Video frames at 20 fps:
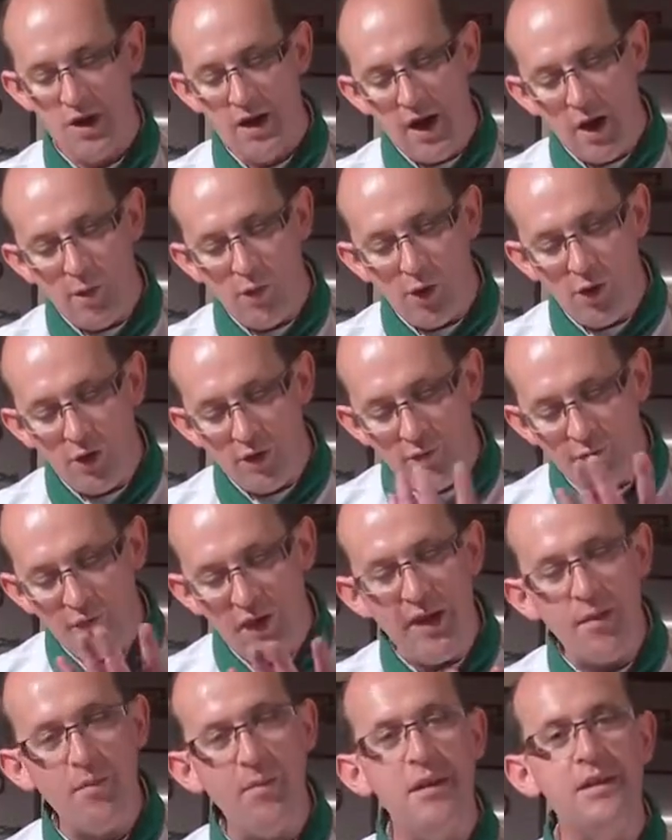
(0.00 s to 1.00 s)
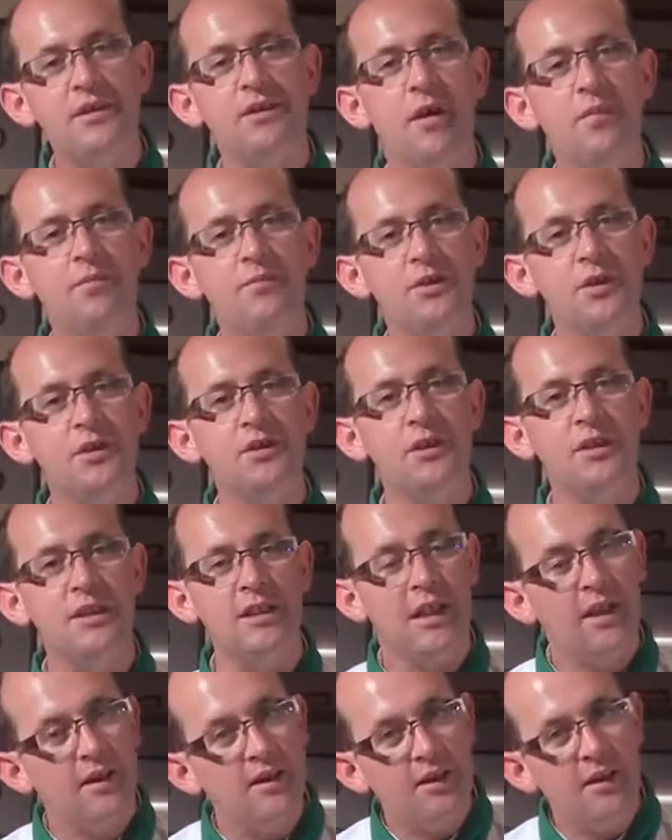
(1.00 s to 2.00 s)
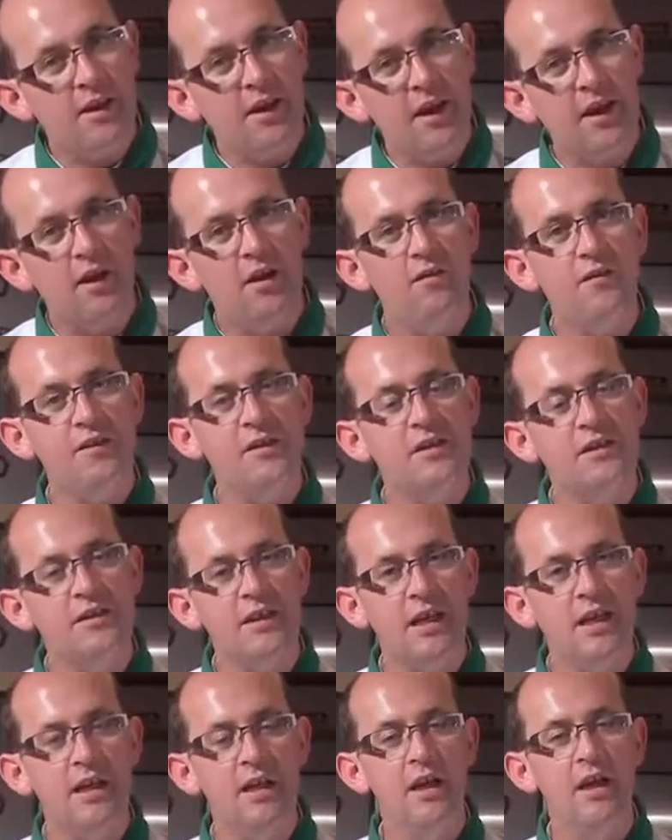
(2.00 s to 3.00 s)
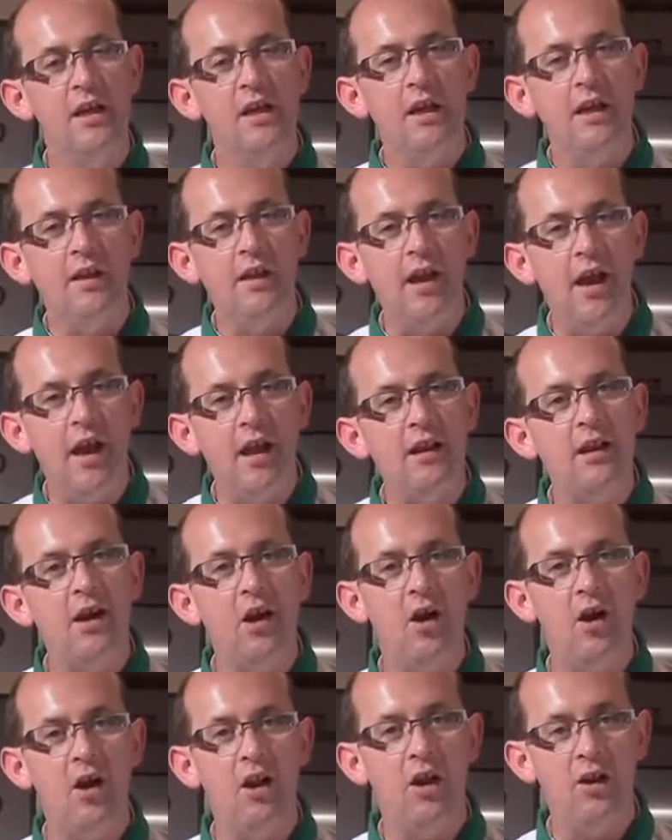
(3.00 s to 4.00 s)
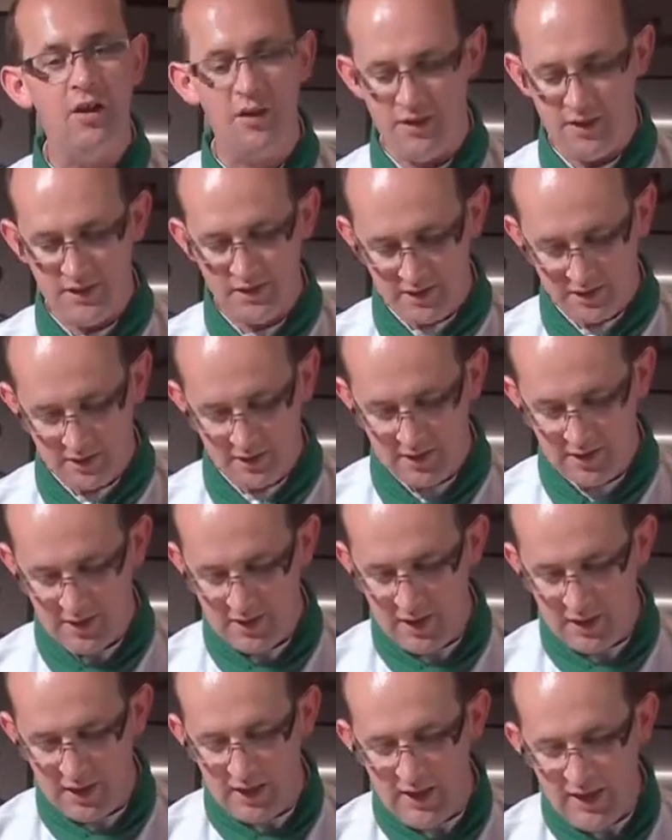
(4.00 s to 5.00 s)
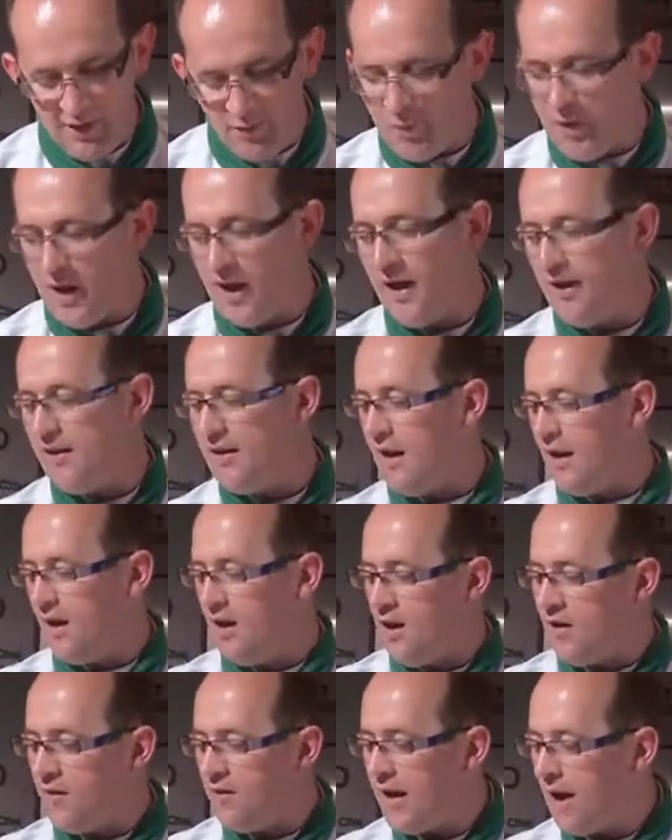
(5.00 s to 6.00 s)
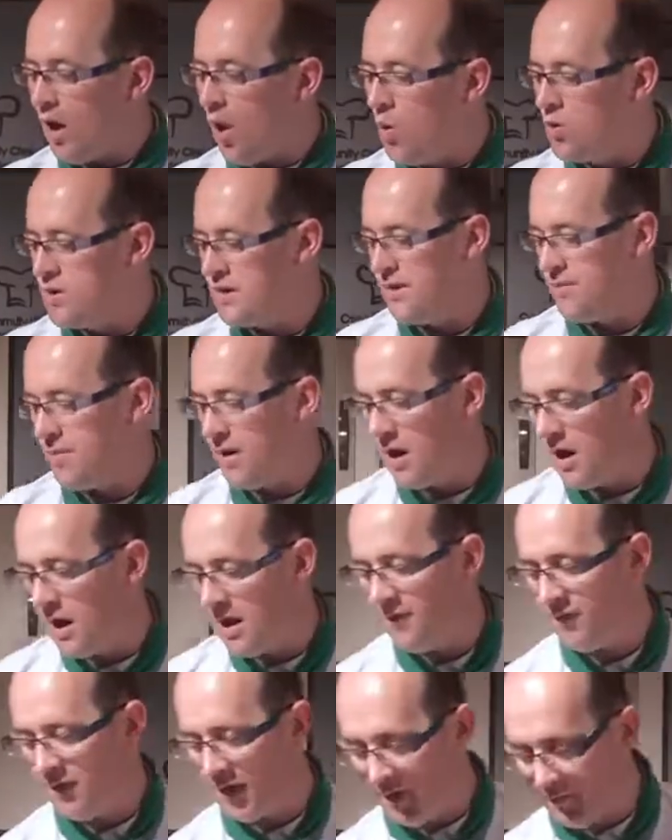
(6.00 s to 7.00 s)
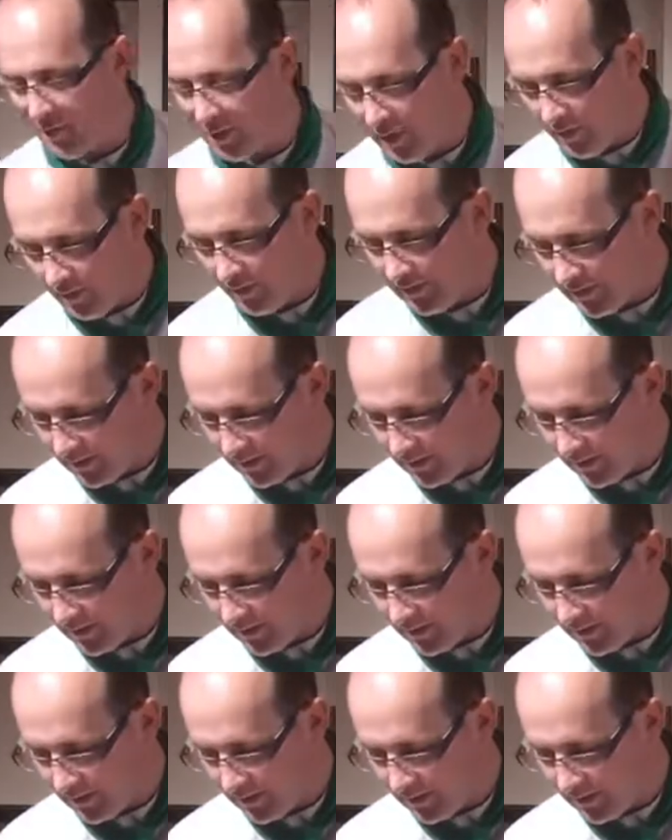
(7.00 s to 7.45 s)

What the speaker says: and we're going to flame this up just to take the kick of the sting and the alcohol out of this and leave behind that lovely oaty barley flavour.